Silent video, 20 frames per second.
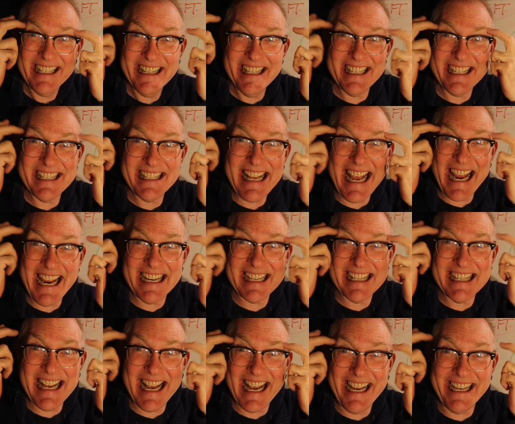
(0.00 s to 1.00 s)
this
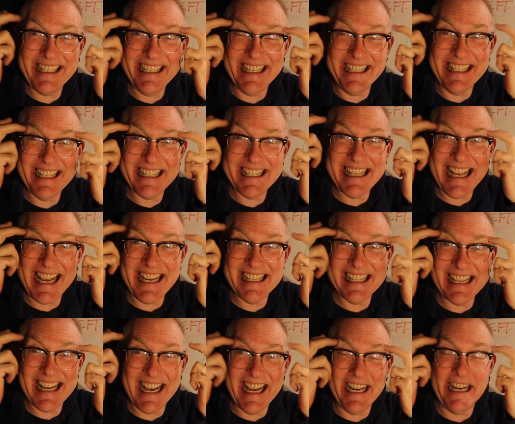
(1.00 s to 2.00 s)
anxiety, this
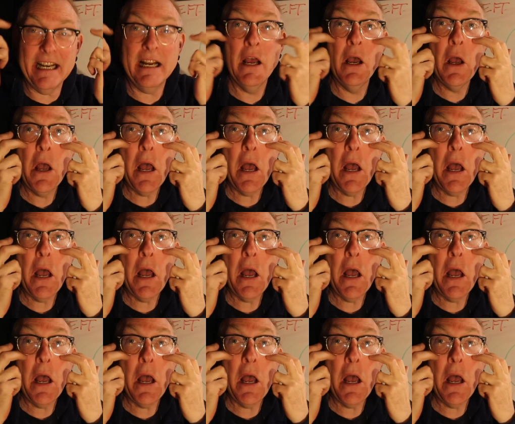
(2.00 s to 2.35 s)
anxiety.